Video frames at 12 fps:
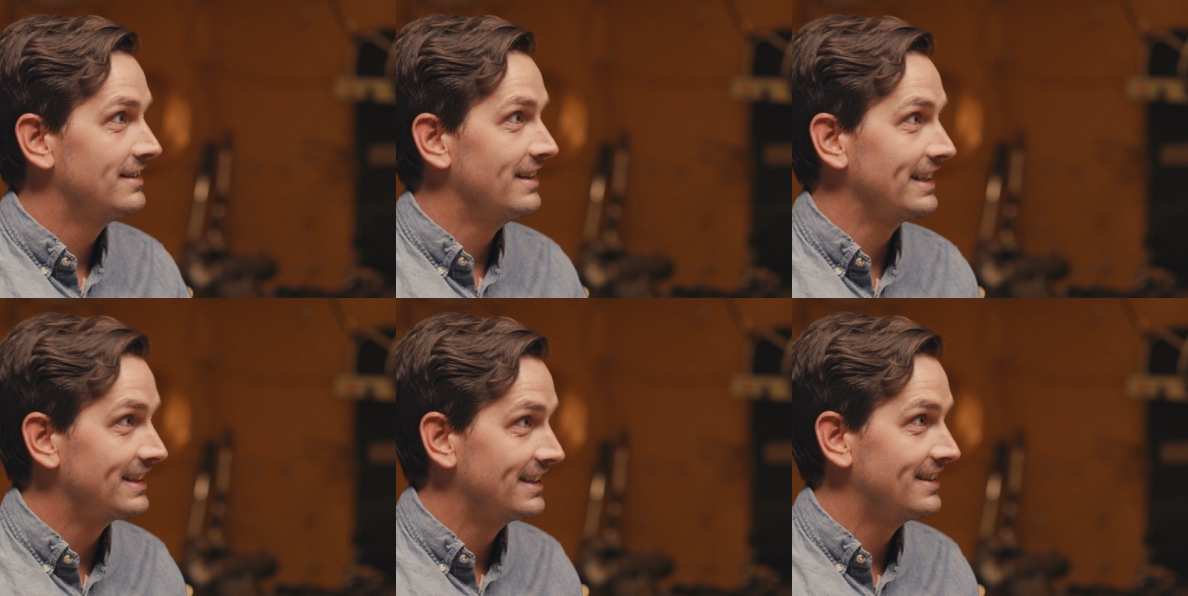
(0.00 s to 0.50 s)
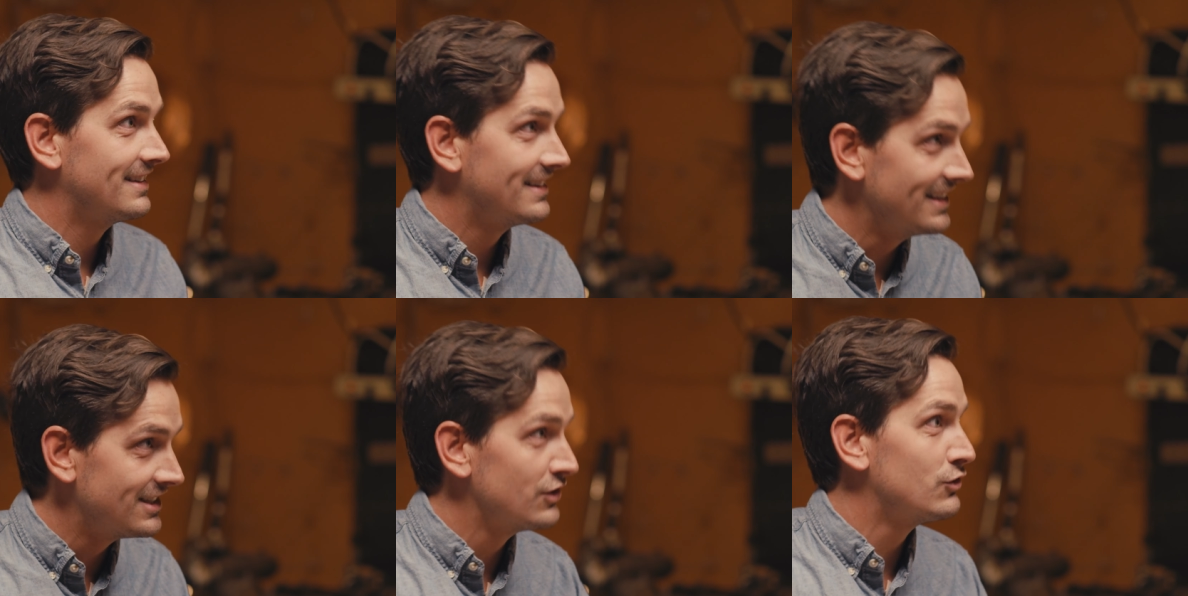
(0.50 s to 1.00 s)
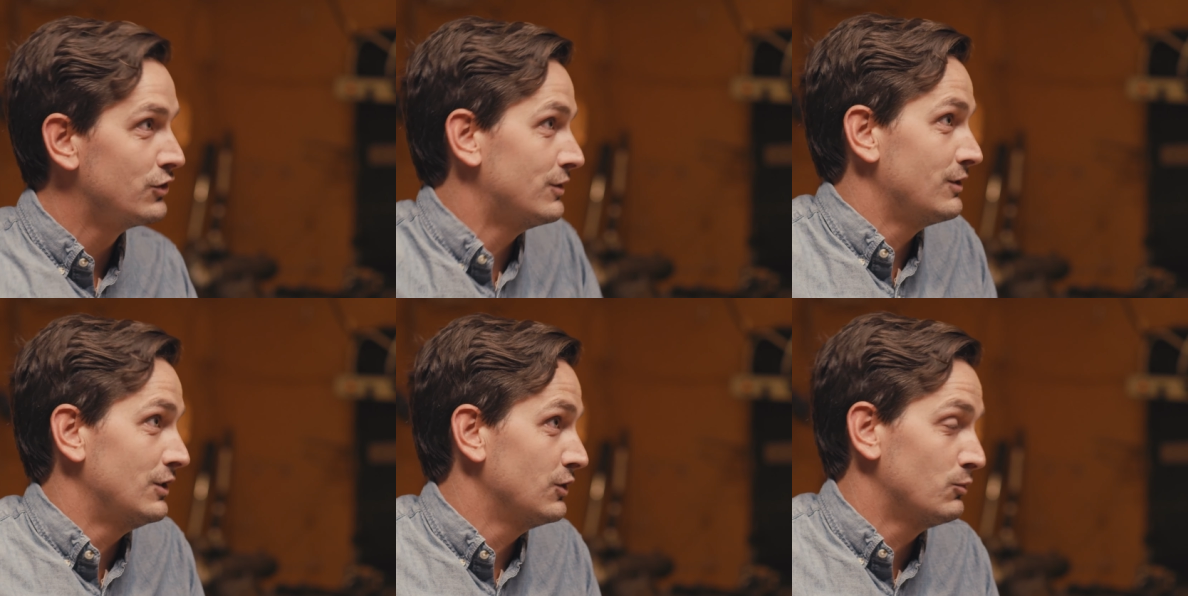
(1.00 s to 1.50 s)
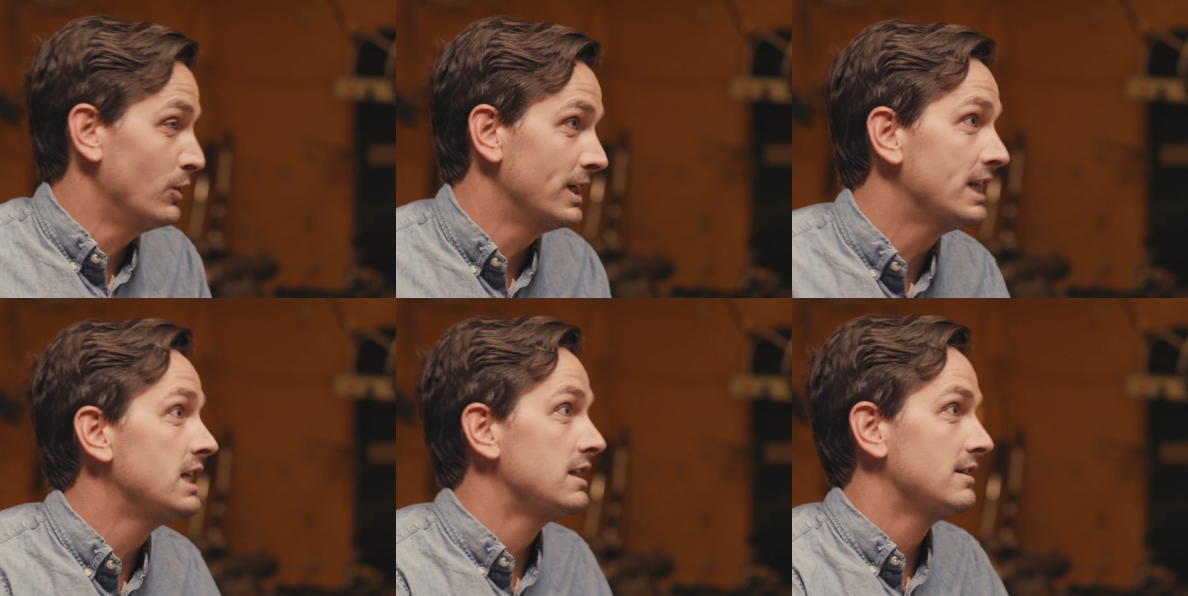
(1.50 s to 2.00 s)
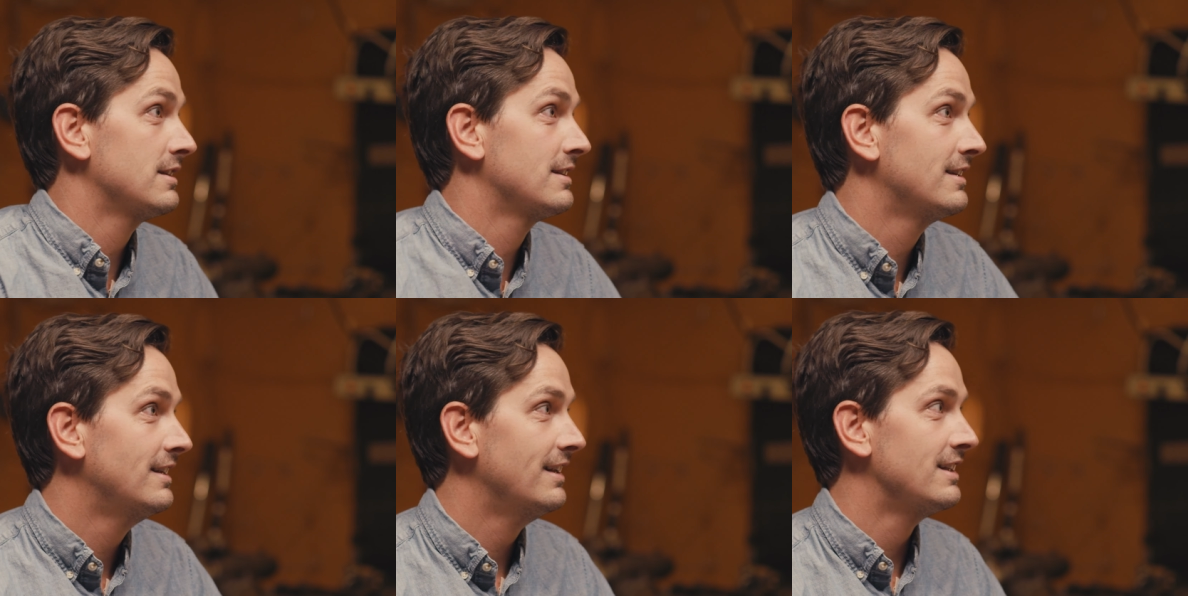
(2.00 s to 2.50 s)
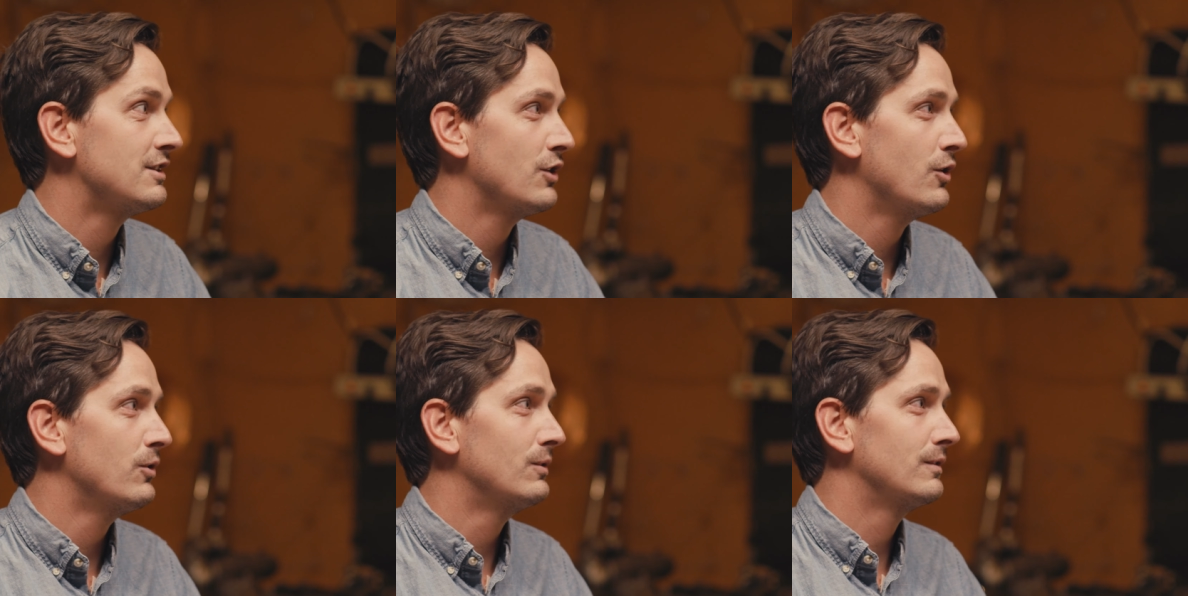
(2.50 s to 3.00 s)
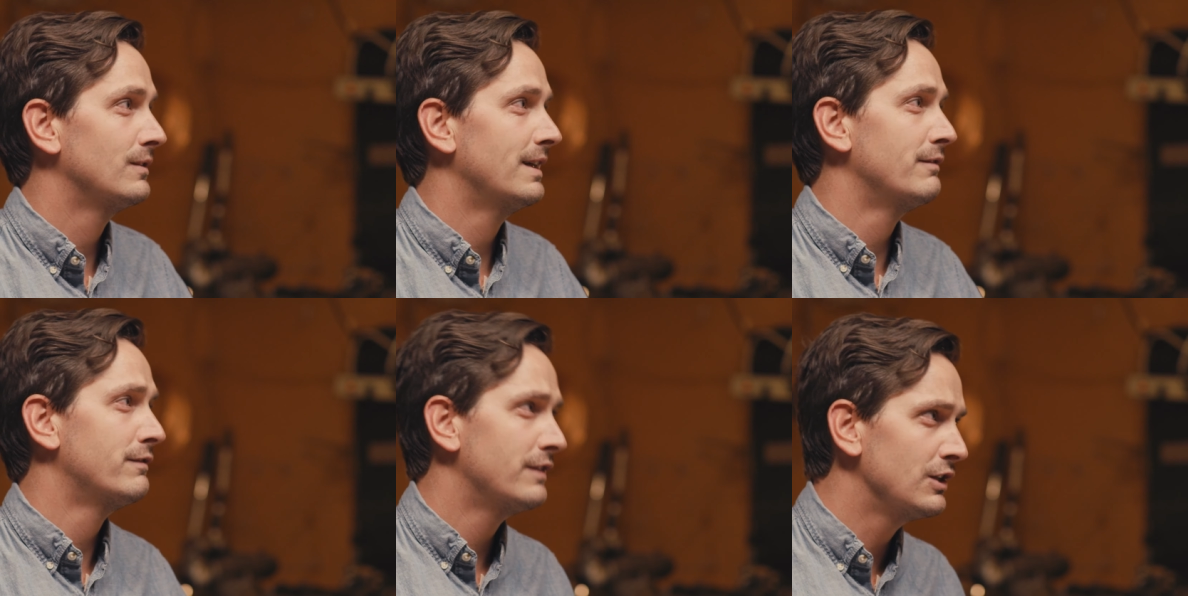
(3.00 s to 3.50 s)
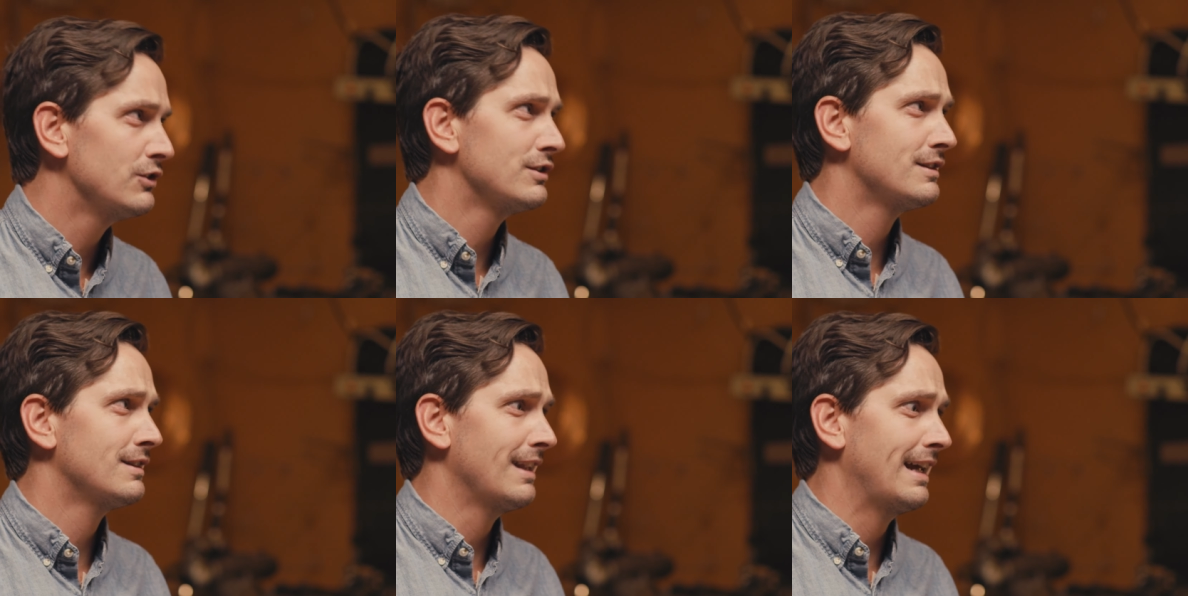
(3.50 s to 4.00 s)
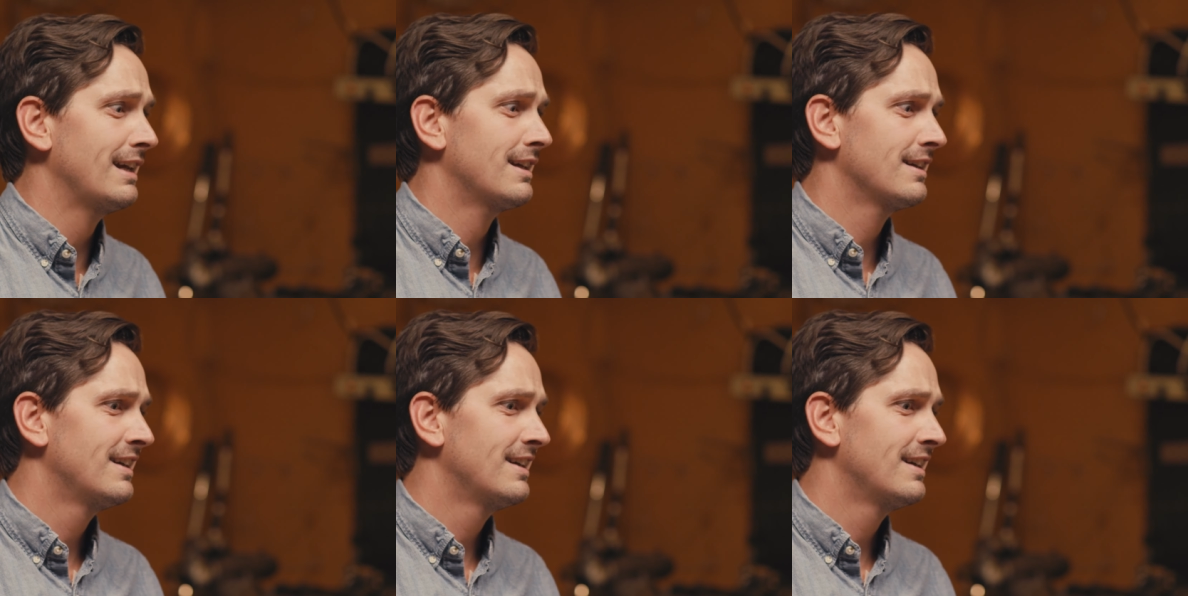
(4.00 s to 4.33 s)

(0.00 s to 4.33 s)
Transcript: Like this is just this is what it is. And so it feels like